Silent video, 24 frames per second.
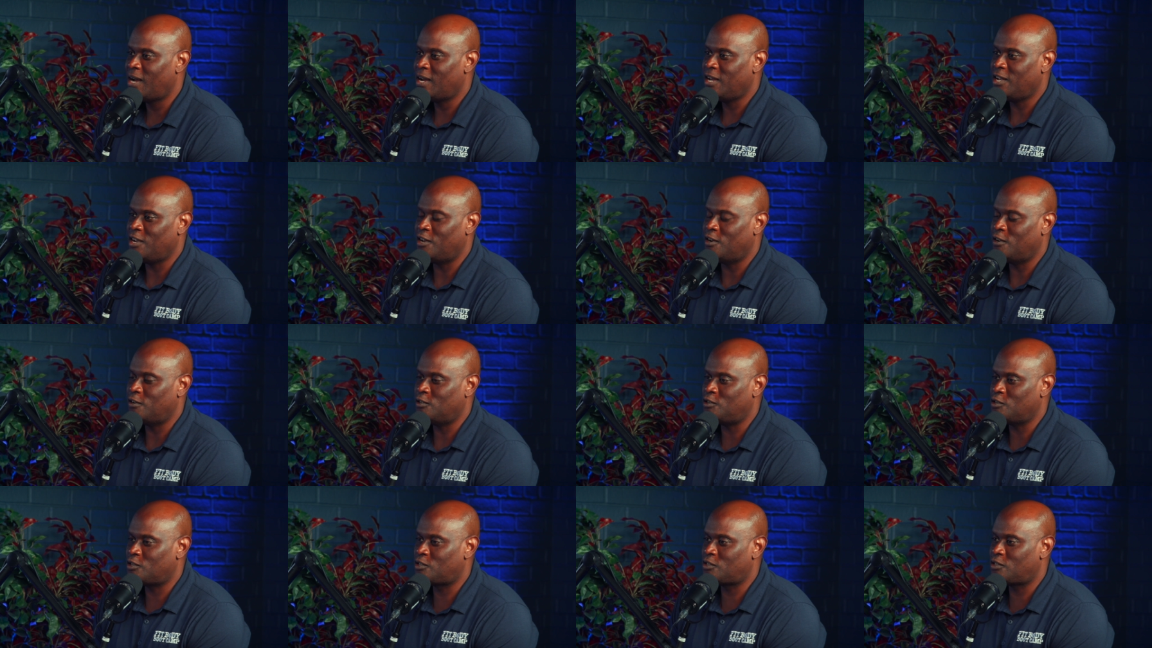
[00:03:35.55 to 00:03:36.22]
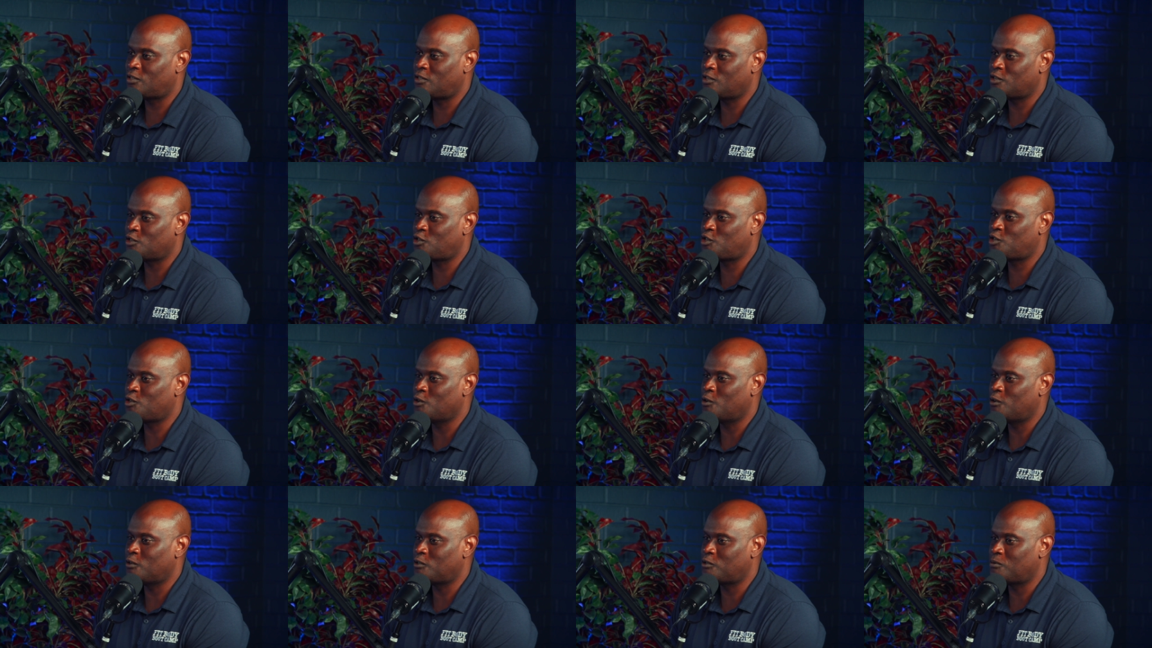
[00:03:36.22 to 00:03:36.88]
you know, just just
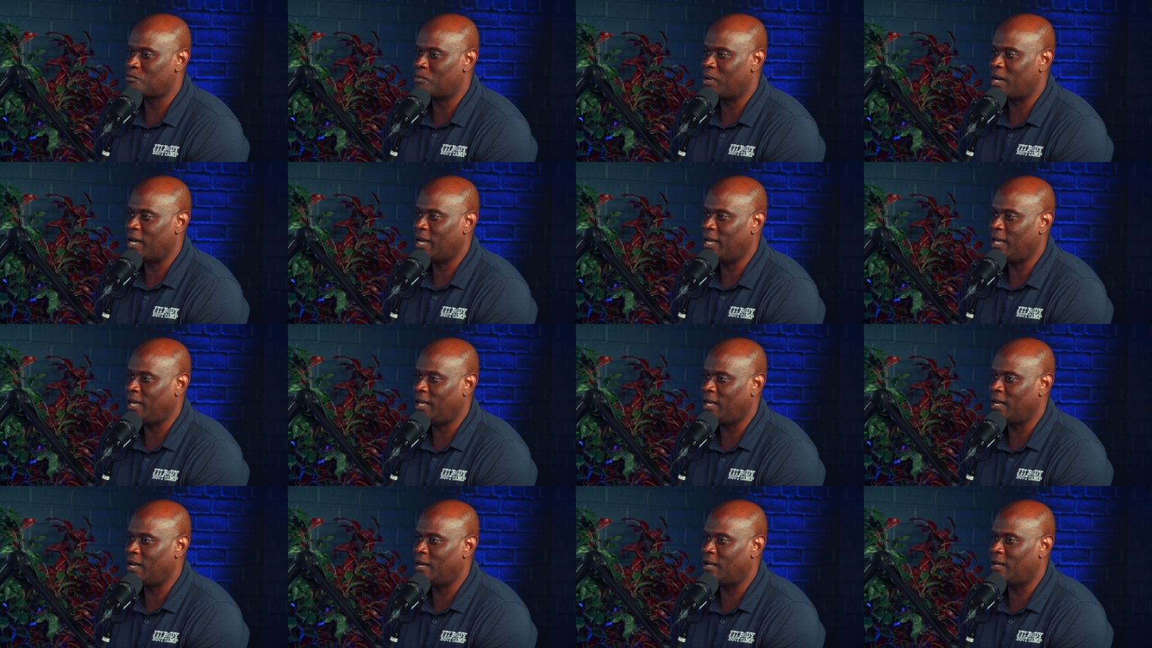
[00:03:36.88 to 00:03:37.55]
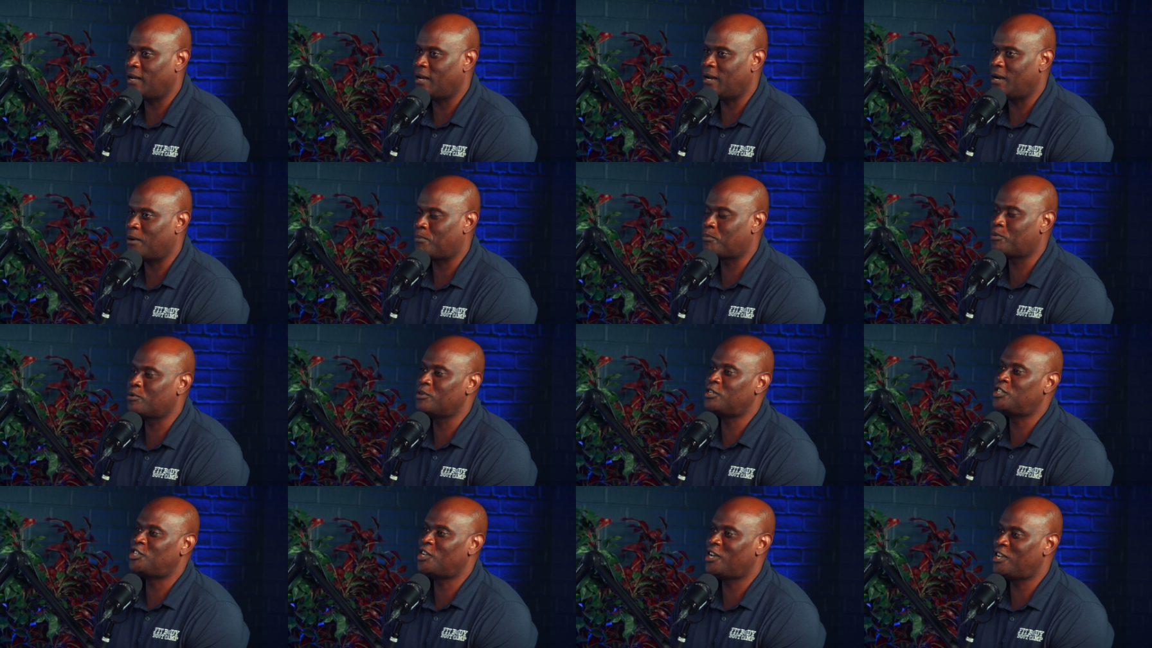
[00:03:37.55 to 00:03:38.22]
shows my
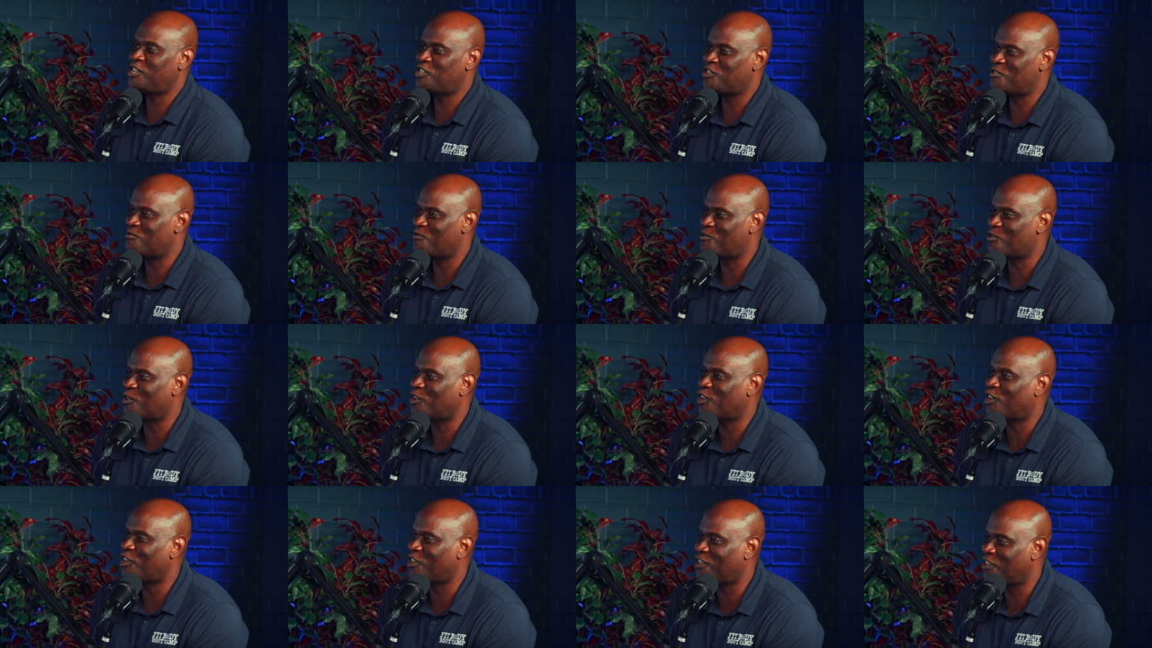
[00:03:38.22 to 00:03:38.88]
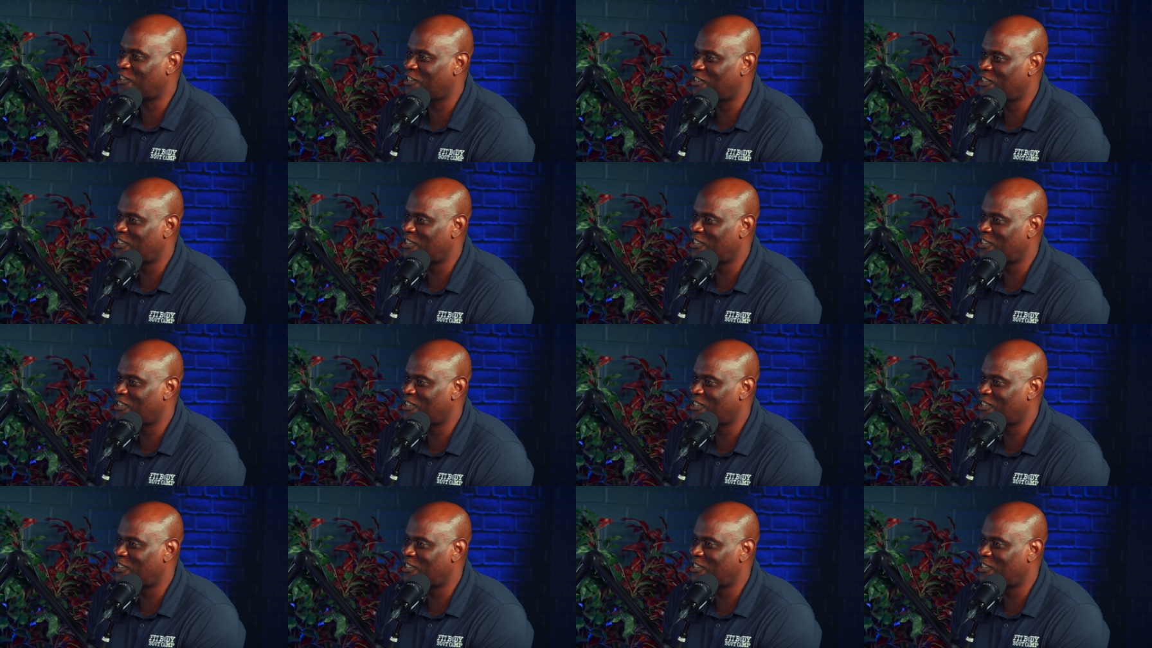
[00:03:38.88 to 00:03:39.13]
appreciation for her.